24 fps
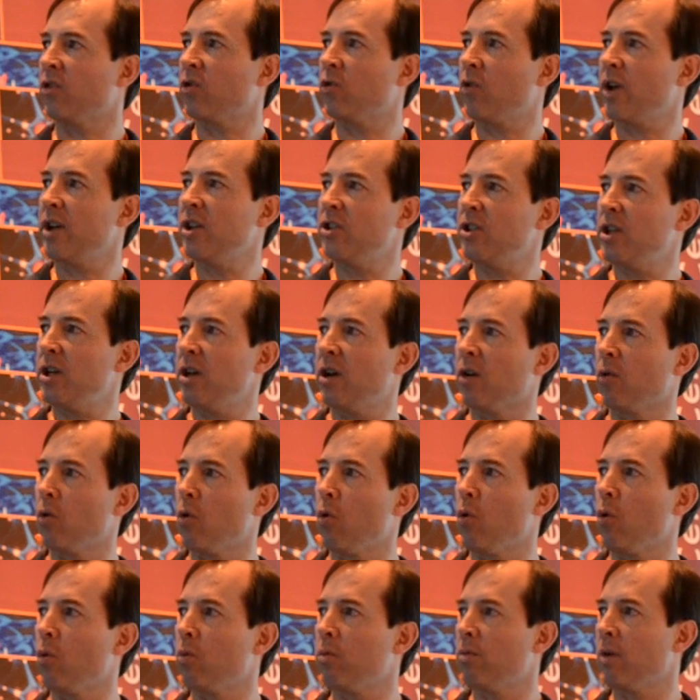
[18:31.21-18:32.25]
strategy, are
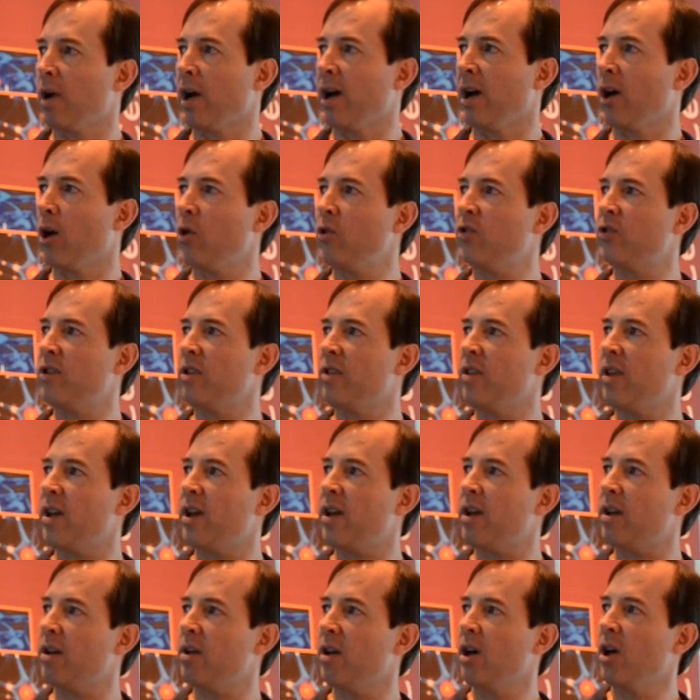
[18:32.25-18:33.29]
all hosted
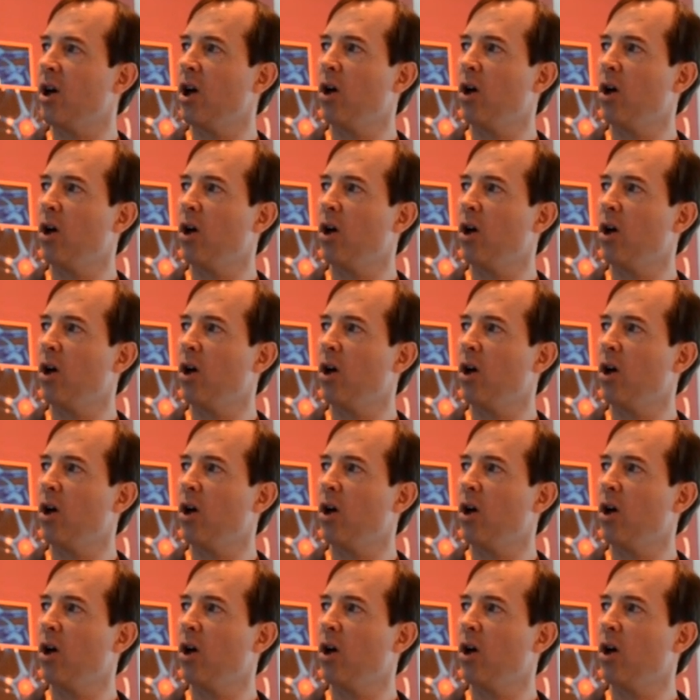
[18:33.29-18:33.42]
there.